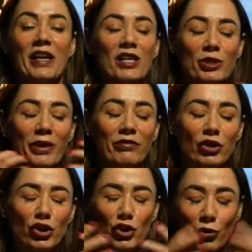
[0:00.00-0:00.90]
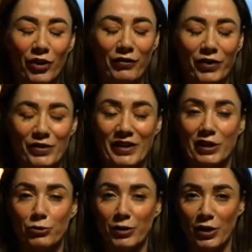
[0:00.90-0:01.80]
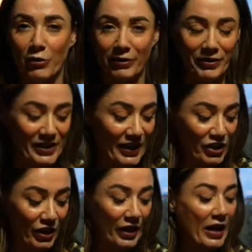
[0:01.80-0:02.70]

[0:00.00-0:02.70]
So we have the joy of using it with no irritation.